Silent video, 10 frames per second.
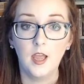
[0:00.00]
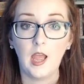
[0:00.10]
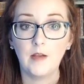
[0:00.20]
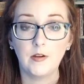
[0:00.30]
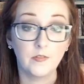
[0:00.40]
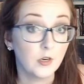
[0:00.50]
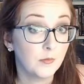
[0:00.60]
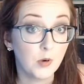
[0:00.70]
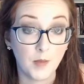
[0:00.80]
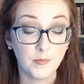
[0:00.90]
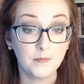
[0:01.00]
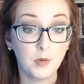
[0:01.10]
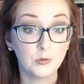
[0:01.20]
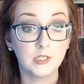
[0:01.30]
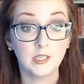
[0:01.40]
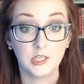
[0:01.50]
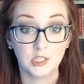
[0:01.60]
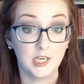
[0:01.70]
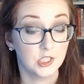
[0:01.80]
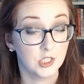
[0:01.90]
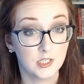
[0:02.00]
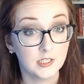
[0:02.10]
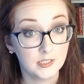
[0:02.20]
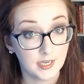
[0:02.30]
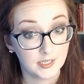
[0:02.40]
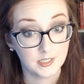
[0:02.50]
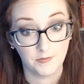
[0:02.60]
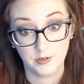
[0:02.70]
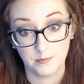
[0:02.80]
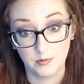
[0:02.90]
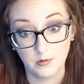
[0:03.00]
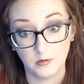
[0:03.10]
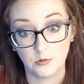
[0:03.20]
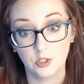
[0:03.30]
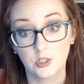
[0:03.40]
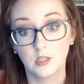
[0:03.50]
However, problem-posing education does take a different approach.